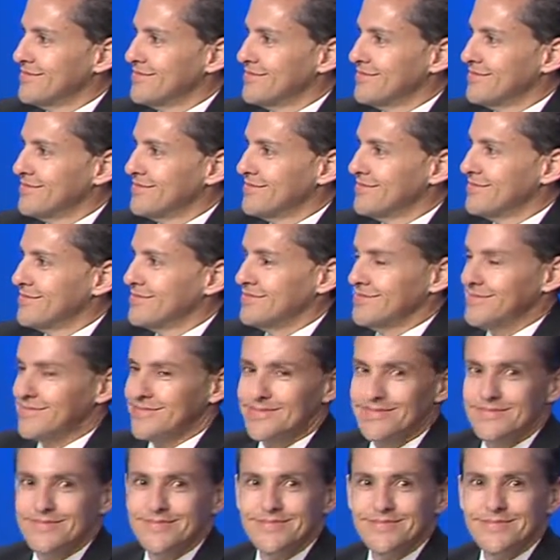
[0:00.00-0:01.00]

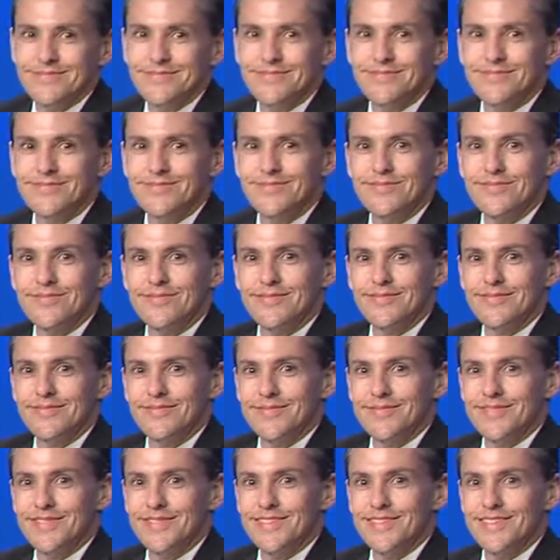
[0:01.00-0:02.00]

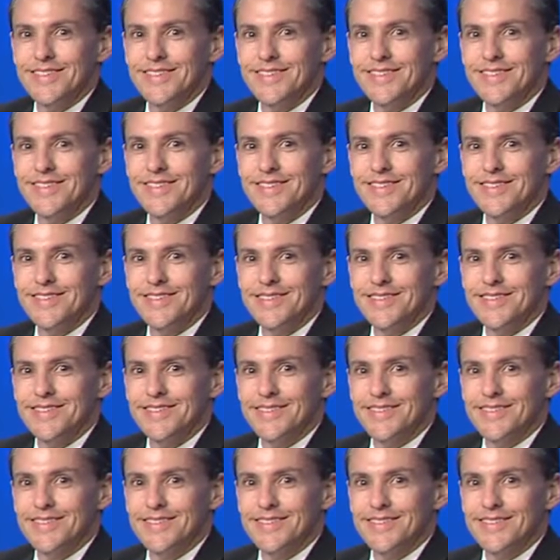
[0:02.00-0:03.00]

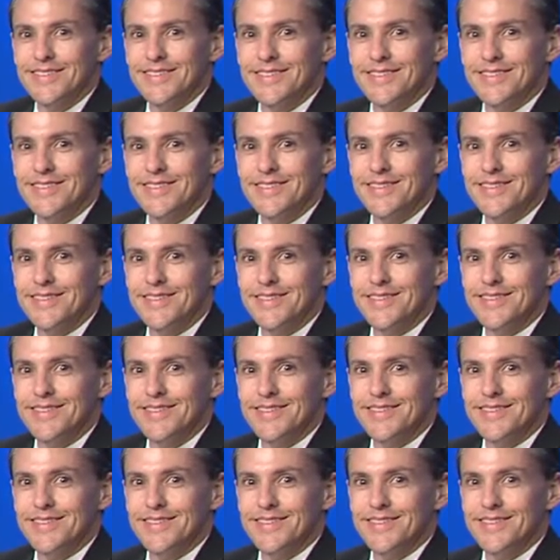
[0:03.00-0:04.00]

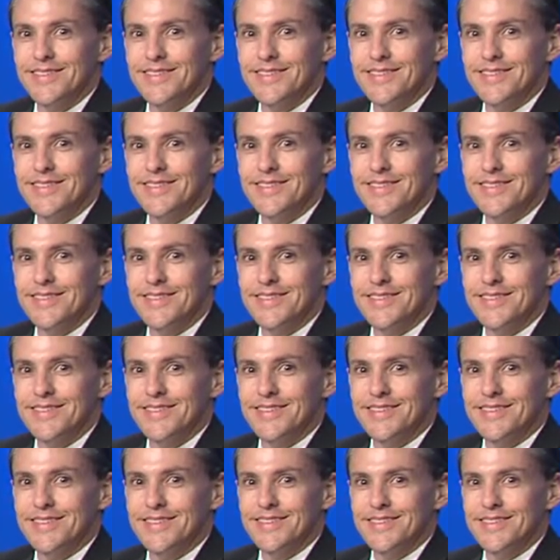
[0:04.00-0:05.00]

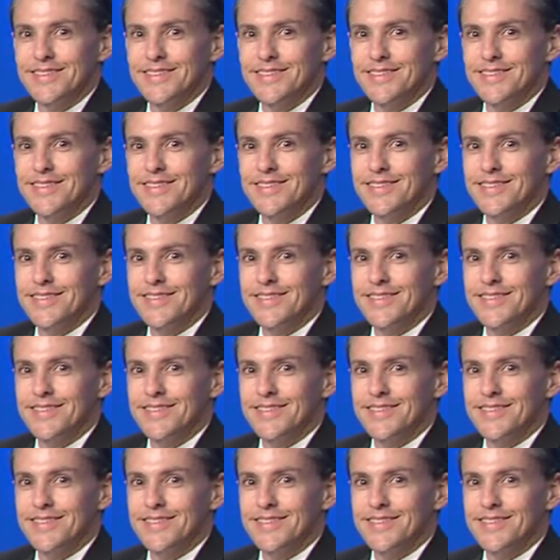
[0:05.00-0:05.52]
[no speech]